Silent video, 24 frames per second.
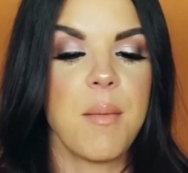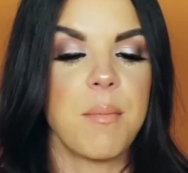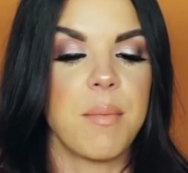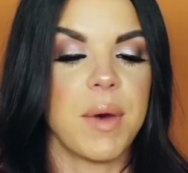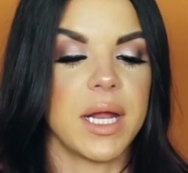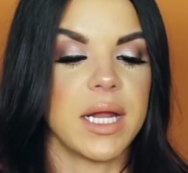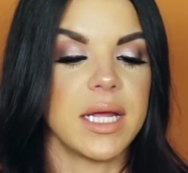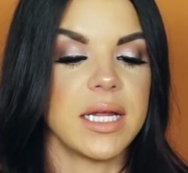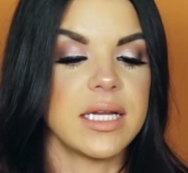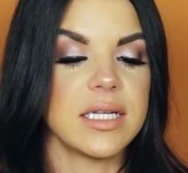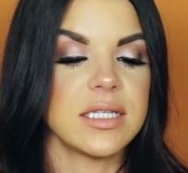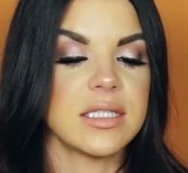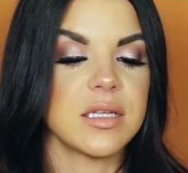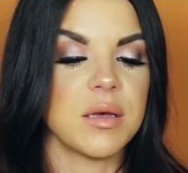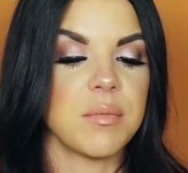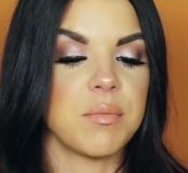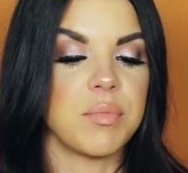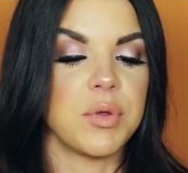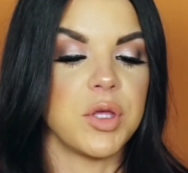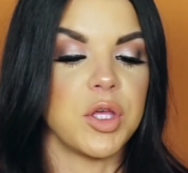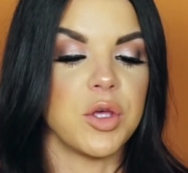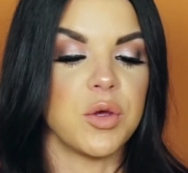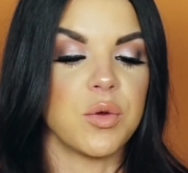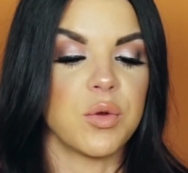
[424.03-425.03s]
But it is
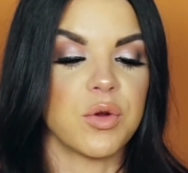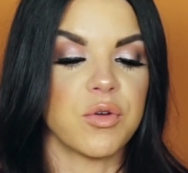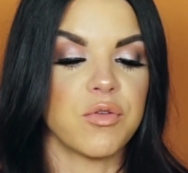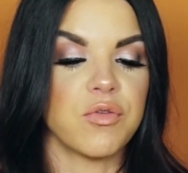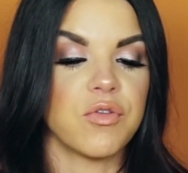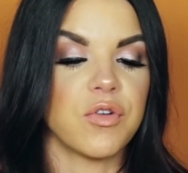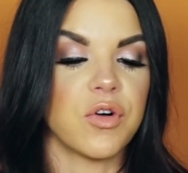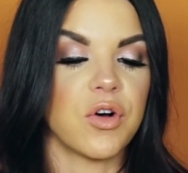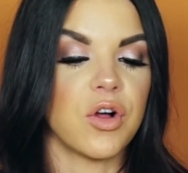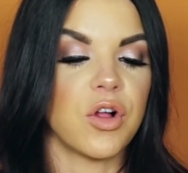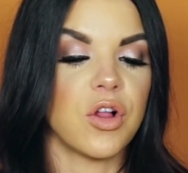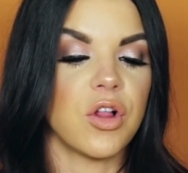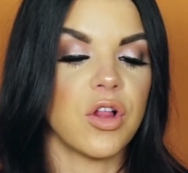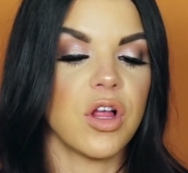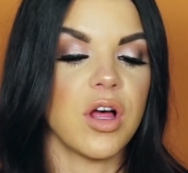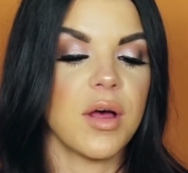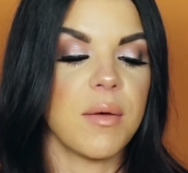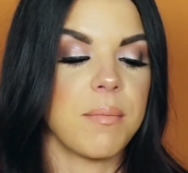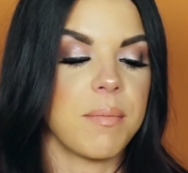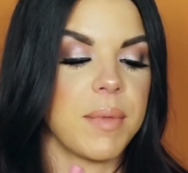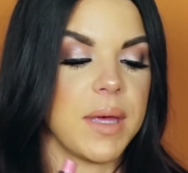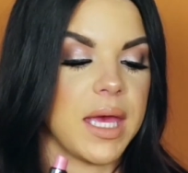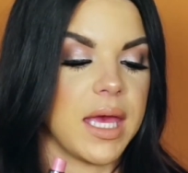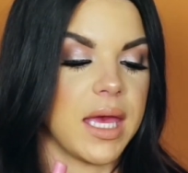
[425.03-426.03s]
a
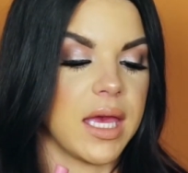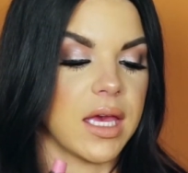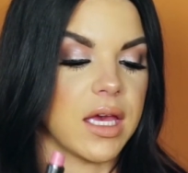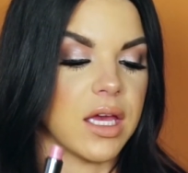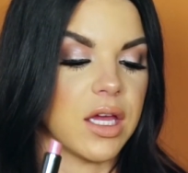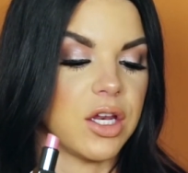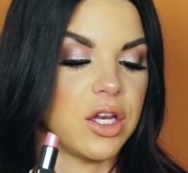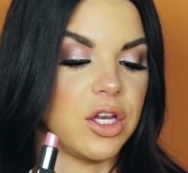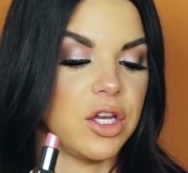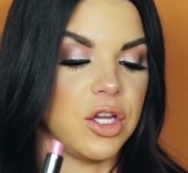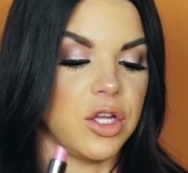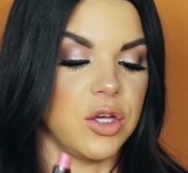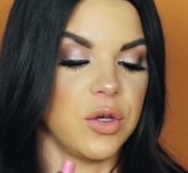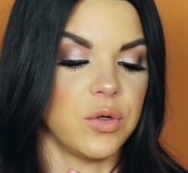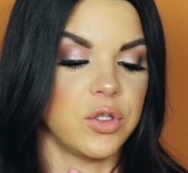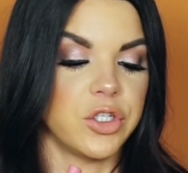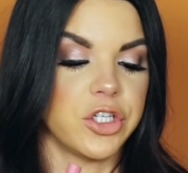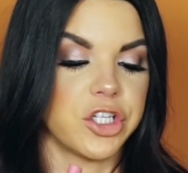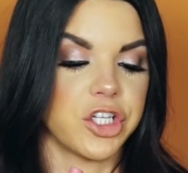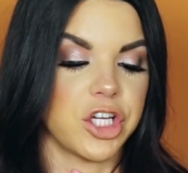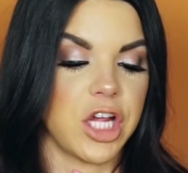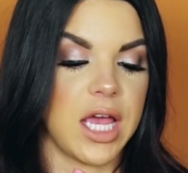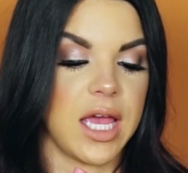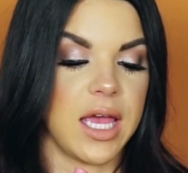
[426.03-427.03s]
beautiful pink nude
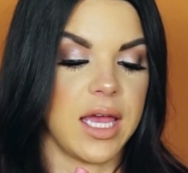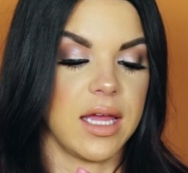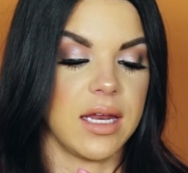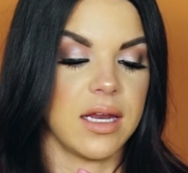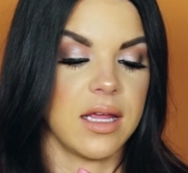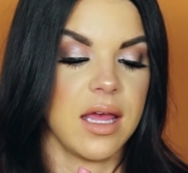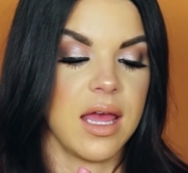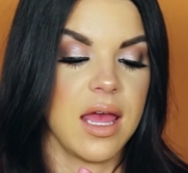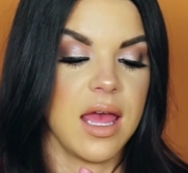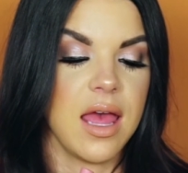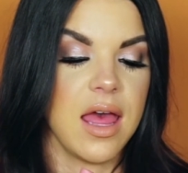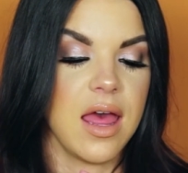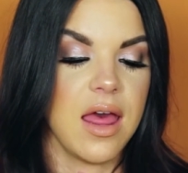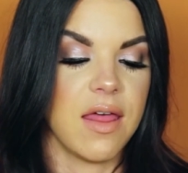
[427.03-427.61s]
shade.